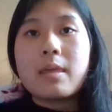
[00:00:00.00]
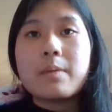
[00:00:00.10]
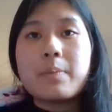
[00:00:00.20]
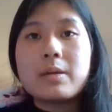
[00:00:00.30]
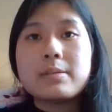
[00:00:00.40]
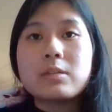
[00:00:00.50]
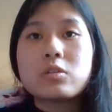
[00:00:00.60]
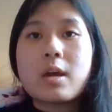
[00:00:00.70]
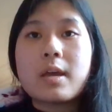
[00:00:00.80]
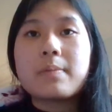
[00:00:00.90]
The opposing
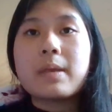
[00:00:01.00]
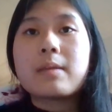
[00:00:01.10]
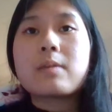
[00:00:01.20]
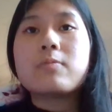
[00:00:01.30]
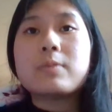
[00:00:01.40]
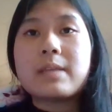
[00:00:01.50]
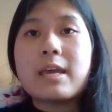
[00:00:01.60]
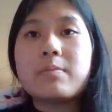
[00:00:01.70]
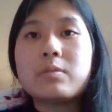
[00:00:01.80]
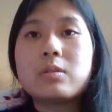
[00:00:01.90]
tribe was
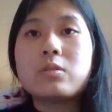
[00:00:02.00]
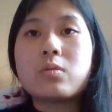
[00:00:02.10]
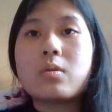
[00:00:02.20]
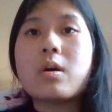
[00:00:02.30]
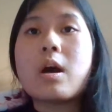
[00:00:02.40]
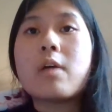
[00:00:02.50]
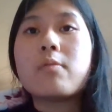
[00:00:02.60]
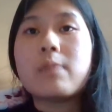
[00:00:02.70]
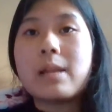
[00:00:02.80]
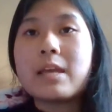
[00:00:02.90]
able to draw a
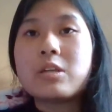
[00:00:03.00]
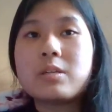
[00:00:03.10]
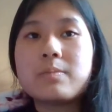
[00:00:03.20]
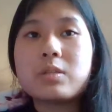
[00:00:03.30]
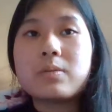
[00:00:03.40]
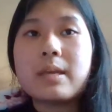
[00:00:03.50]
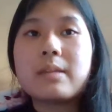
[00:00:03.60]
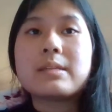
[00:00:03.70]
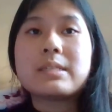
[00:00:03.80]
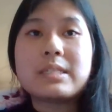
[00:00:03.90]
relation
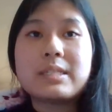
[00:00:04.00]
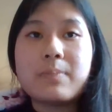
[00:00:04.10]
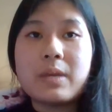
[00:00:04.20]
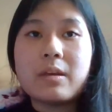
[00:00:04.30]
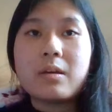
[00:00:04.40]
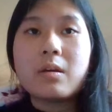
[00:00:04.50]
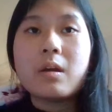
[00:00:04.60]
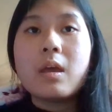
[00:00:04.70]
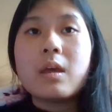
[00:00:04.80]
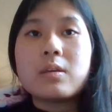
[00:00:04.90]
between the spear
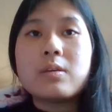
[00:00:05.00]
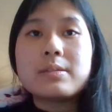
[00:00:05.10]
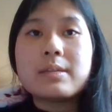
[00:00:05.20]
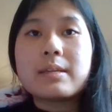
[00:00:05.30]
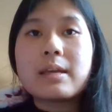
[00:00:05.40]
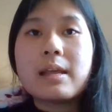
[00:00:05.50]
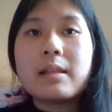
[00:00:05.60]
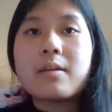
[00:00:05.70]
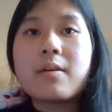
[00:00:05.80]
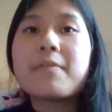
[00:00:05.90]
used in the
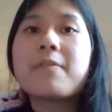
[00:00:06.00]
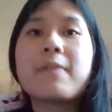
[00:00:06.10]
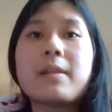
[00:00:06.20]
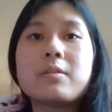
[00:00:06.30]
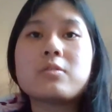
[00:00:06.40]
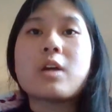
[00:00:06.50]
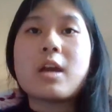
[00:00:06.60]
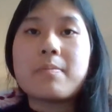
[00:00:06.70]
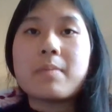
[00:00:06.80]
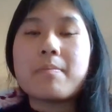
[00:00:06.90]
killing of a fellow
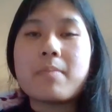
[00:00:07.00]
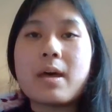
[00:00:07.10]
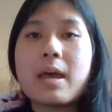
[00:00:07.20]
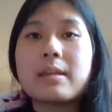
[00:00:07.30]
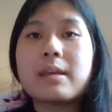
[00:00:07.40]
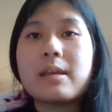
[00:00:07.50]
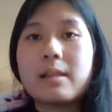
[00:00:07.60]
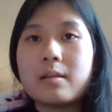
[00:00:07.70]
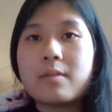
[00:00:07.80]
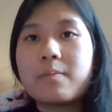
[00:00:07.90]
tribe member and the
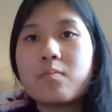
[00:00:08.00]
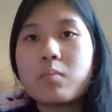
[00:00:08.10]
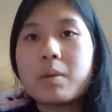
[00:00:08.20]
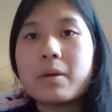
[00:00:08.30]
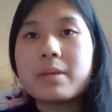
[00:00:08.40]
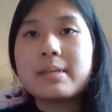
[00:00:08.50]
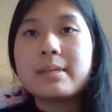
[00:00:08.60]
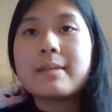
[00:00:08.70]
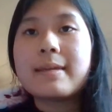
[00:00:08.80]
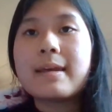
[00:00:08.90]
killer,
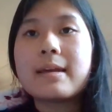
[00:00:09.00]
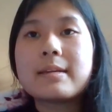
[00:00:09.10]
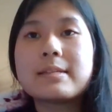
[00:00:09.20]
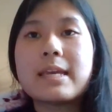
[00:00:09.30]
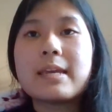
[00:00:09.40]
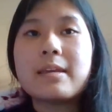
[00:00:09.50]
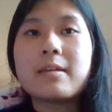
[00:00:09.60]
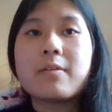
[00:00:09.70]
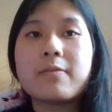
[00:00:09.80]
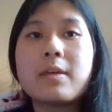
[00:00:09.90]
proposing the
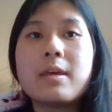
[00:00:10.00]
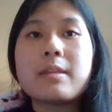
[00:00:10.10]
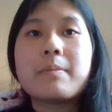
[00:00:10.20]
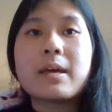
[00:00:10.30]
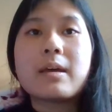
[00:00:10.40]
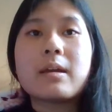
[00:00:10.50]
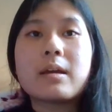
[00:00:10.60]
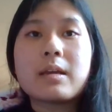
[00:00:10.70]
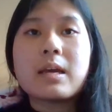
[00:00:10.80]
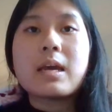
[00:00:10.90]
undertaking of the
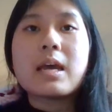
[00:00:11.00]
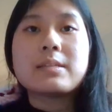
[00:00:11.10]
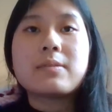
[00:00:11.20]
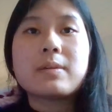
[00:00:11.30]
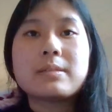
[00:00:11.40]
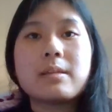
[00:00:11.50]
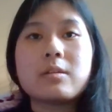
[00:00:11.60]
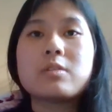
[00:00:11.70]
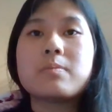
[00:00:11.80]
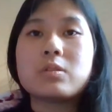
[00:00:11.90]
Makarrata as a
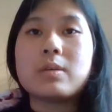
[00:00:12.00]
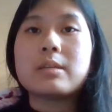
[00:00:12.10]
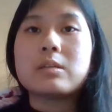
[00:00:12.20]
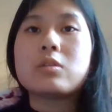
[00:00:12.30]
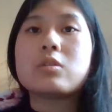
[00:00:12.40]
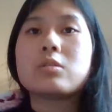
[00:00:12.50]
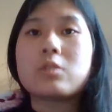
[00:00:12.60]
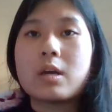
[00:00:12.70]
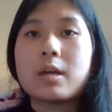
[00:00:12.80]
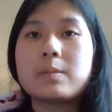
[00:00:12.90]
resolution between the two
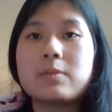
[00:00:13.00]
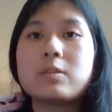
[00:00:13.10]
tribes.